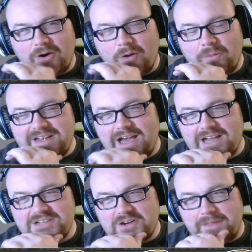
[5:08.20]
or are we not
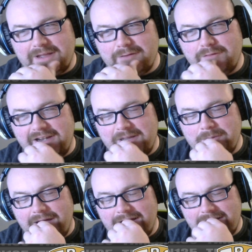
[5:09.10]
talking like a fanny
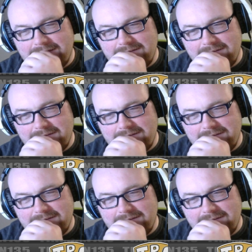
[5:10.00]
pack?